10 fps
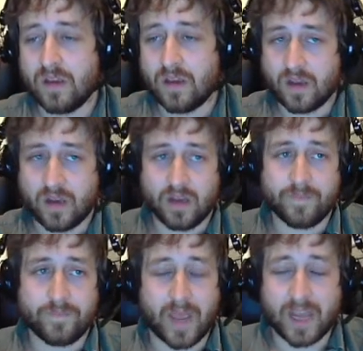
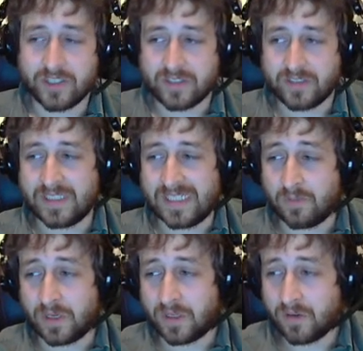I just didn't
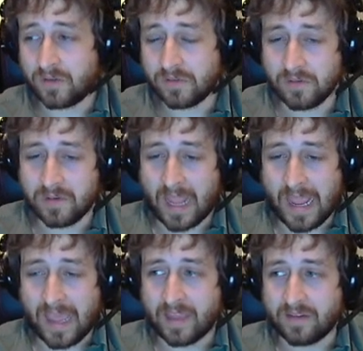want to go through and
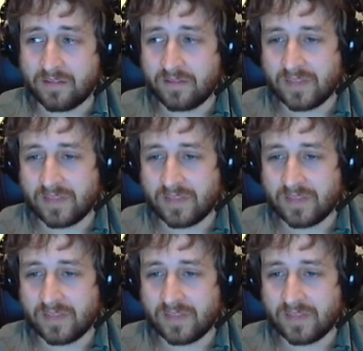add.